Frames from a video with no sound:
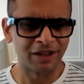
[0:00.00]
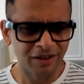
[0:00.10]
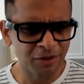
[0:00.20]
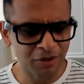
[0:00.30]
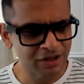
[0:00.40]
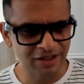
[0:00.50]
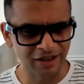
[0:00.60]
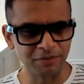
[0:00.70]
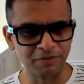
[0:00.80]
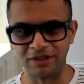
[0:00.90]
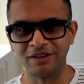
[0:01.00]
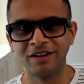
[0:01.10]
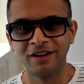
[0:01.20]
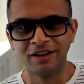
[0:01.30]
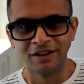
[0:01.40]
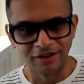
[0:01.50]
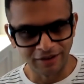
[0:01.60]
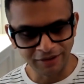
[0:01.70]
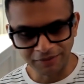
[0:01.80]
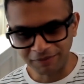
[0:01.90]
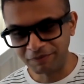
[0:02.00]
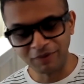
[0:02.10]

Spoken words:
I'm like, oh, what does that mean, right?